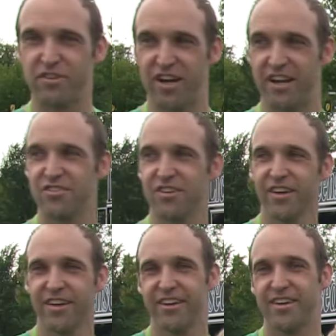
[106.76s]
Challenge,
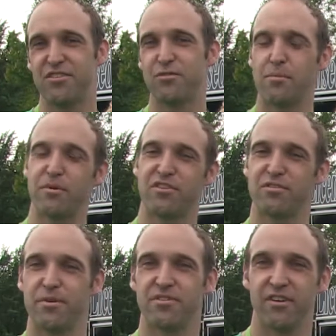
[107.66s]
this is where
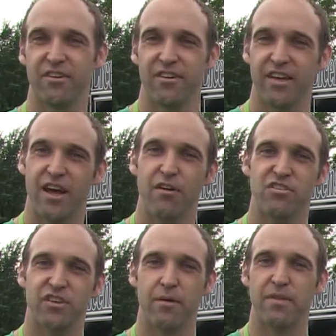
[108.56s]
participants are
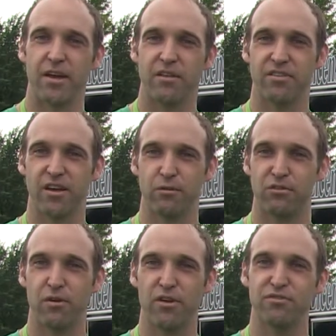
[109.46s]
encouraged to come down and cycle
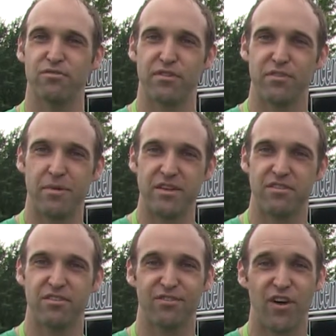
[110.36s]
250
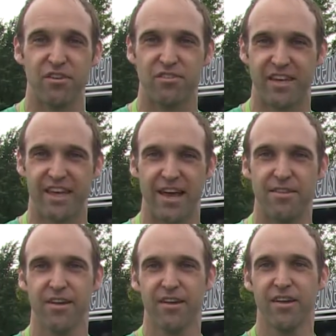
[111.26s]
metres as fast as they
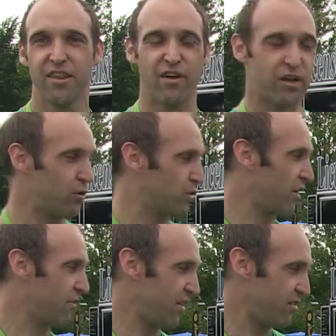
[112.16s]
can. The record
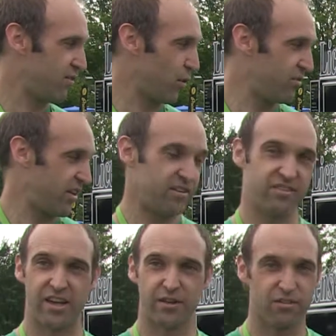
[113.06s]
currently is 14
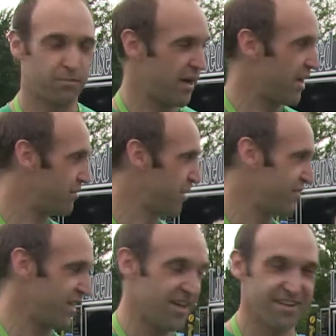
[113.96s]
seconds by Adam
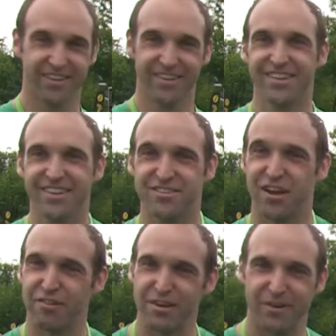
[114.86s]
over there. It's
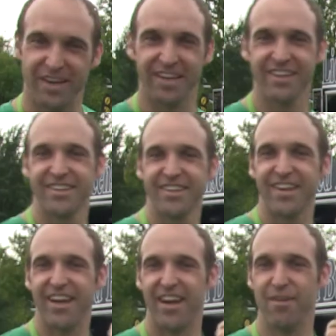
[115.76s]
currently winning.
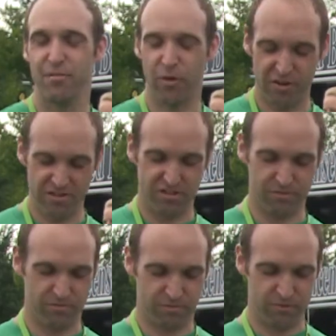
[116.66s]
Um, what we're
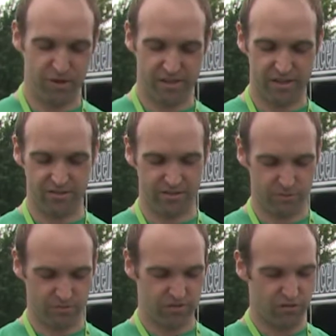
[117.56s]
actually looking to,
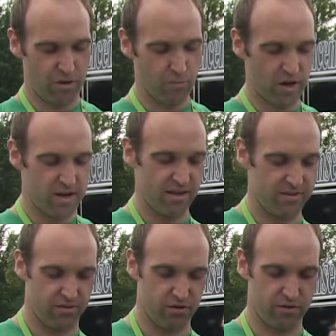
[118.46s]
to, try and win
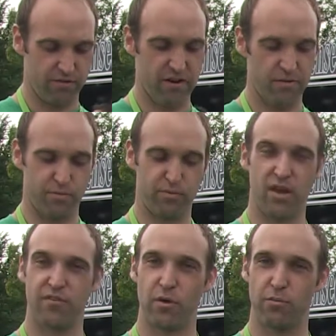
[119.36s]
is your very own
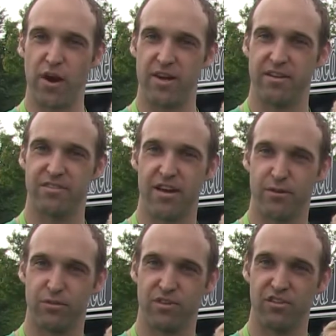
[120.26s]
Nuffield branded
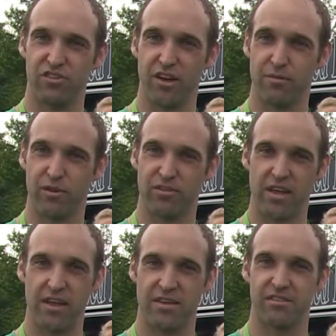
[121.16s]
cycle t-shirt. We've got
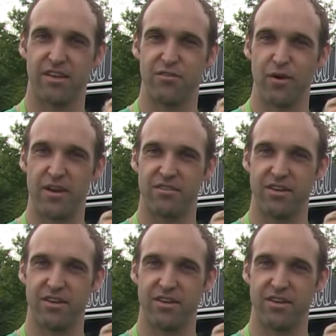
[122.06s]
10 of these to give away this